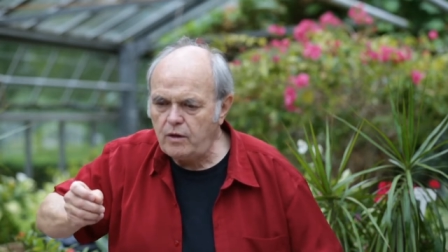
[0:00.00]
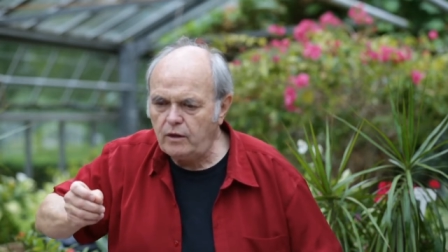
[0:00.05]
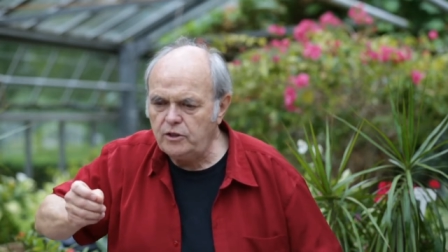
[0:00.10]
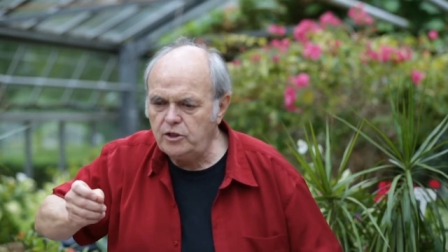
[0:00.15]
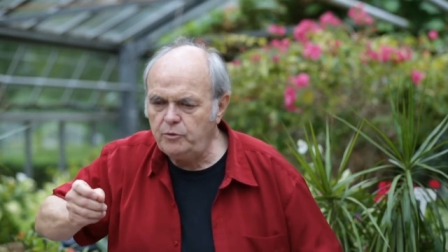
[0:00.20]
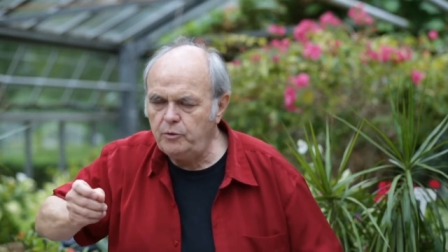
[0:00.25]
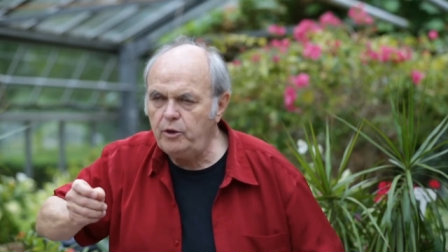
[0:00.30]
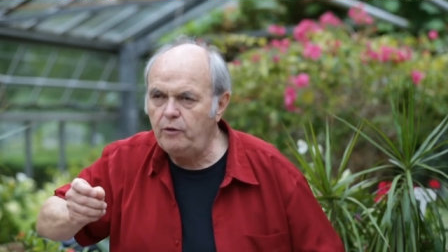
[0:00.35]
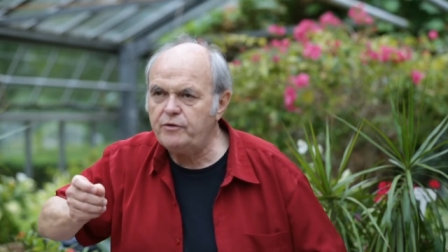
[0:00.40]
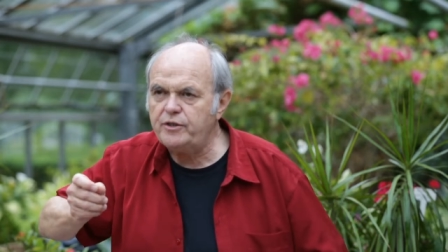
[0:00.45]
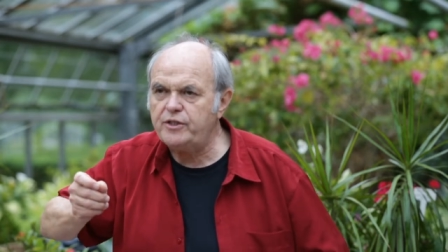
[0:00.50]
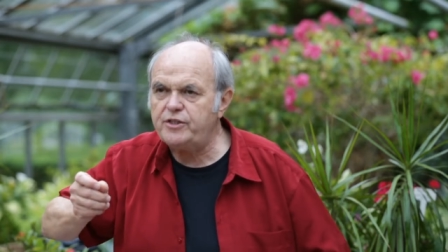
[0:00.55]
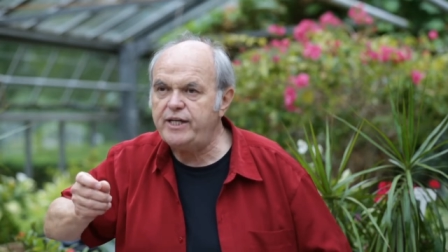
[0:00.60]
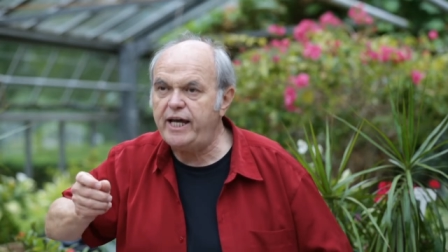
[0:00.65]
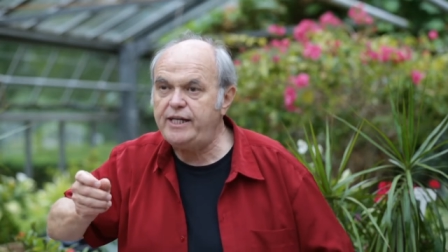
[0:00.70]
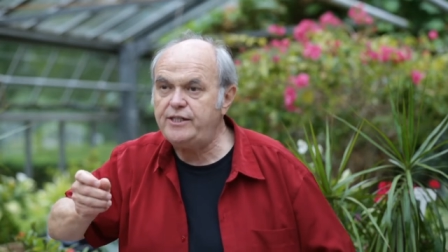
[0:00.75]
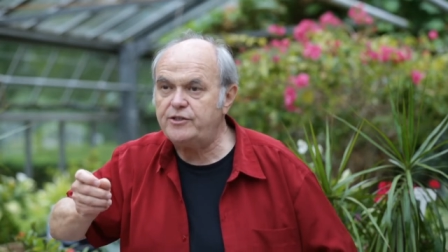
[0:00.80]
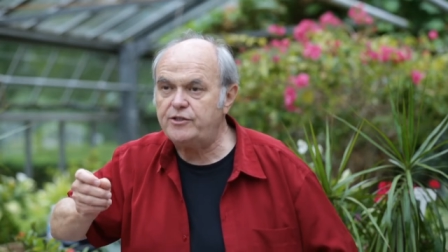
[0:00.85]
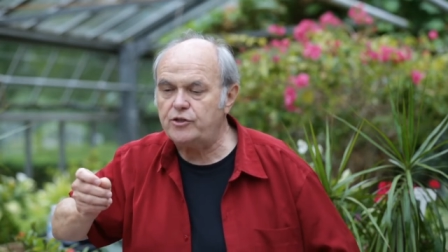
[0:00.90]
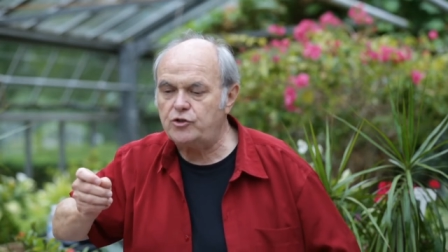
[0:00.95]
she went over to
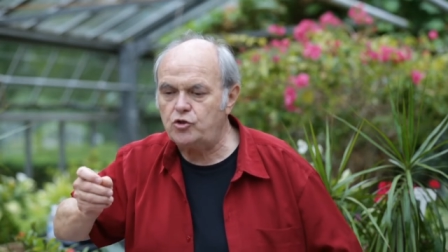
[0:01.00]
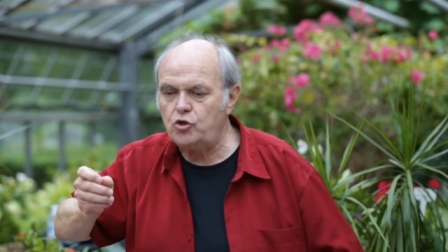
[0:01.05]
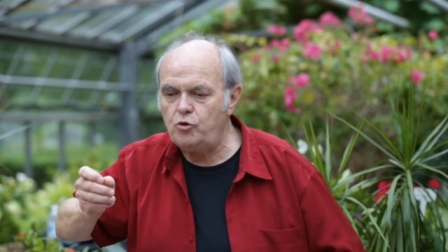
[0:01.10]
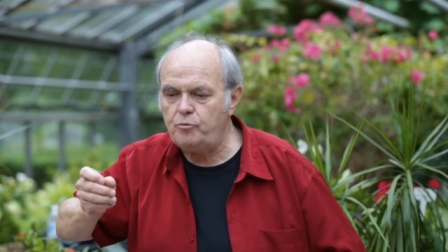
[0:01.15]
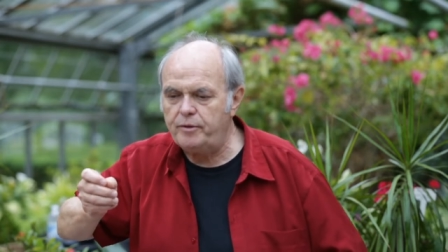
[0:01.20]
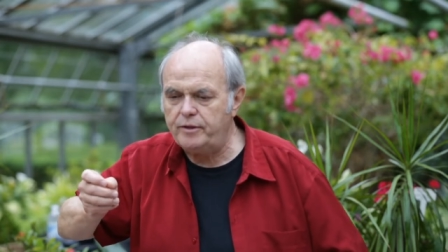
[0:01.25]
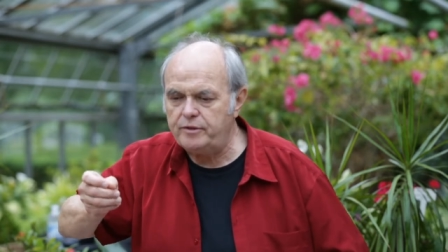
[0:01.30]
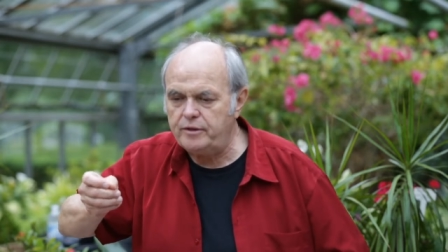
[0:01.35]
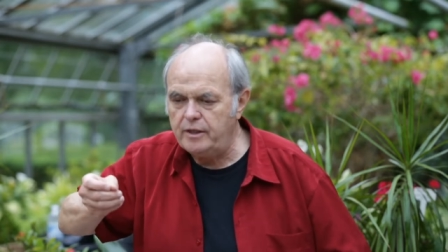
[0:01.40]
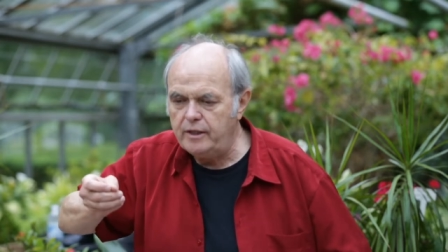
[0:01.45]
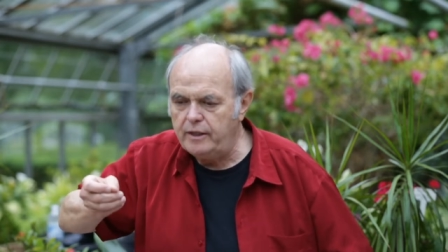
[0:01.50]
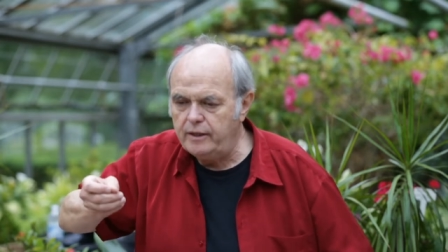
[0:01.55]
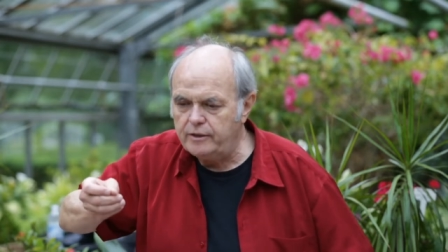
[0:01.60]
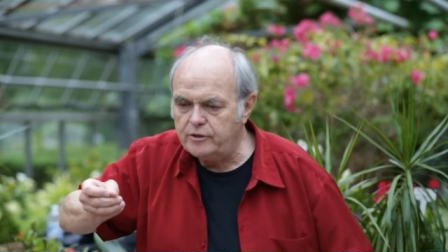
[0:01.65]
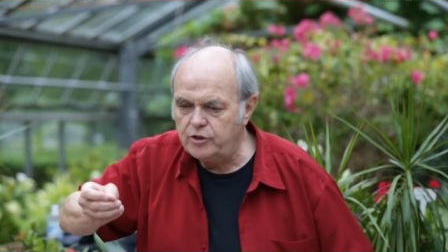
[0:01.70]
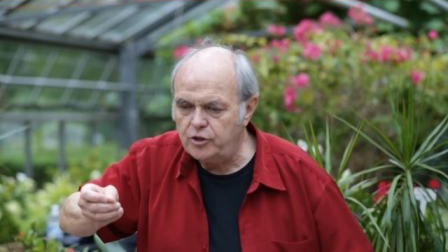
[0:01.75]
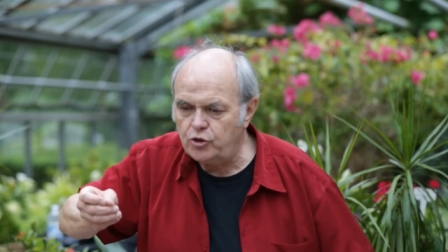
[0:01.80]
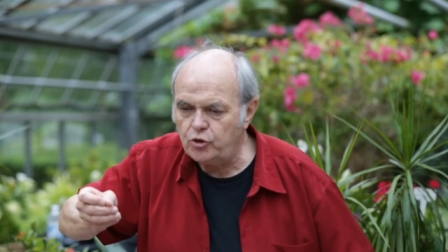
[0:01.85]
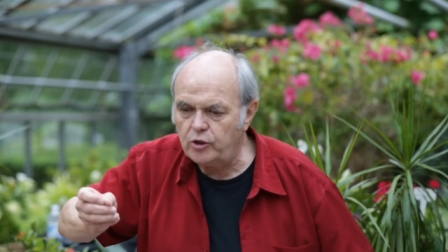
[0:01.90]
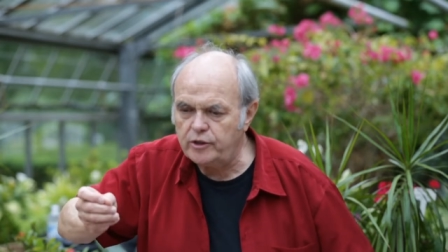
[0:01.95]
taste the soup, and
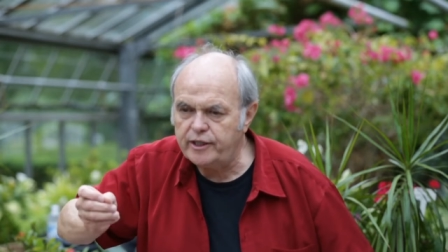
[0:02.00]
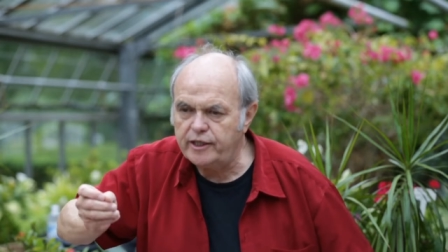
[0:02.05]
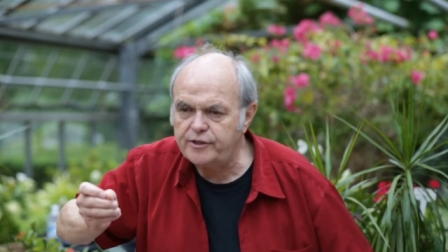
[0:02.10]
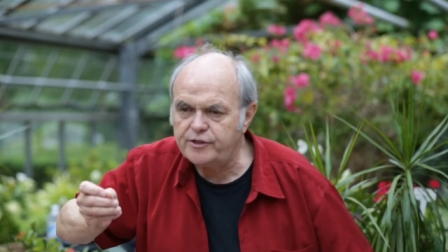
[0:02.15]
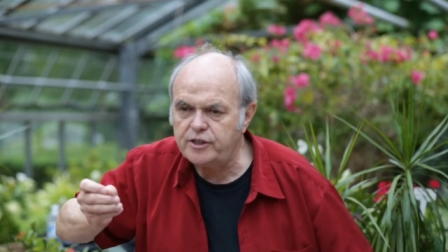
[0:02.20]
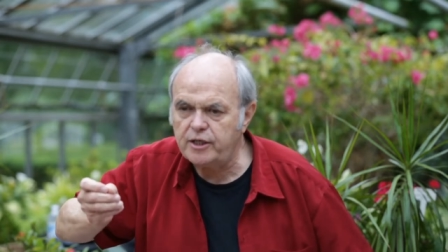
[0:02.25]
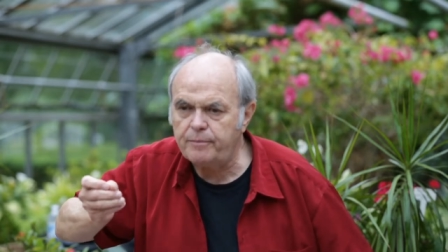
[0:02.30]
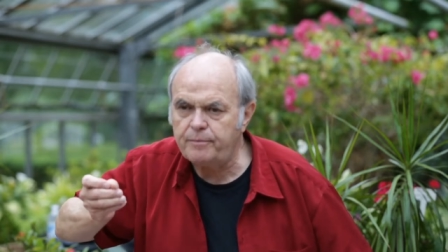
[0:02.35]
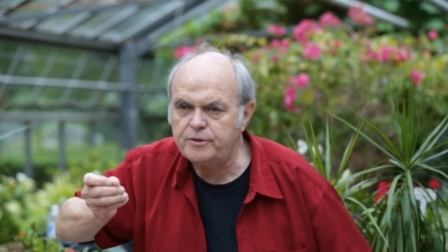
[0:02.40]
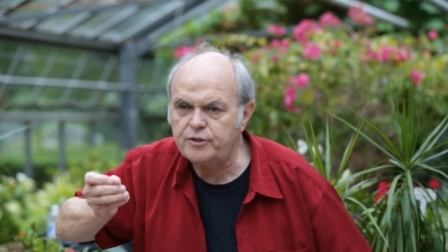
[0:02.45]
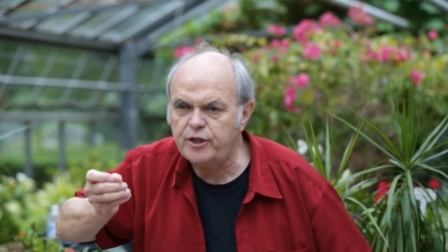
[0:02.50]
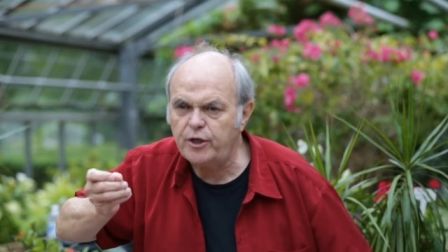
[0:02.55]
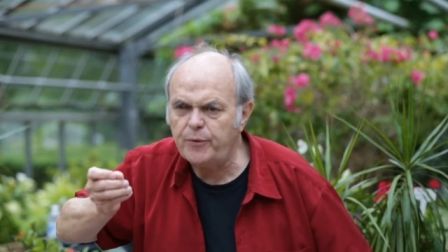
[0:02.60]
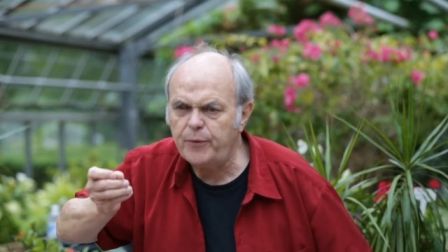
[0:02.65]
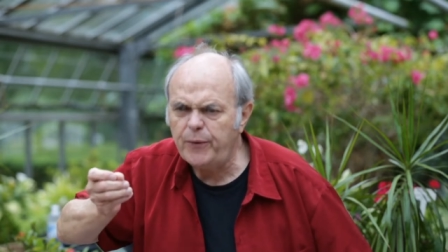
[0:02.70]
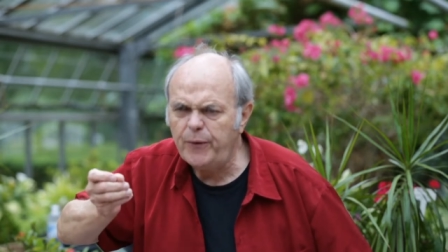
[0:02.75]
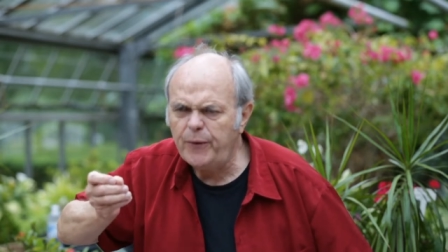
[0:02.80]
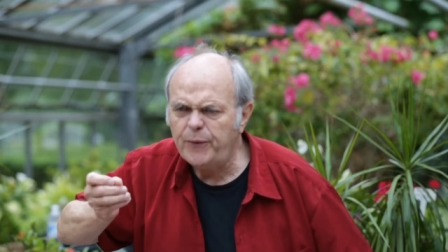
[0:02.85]
she took a little sip and said,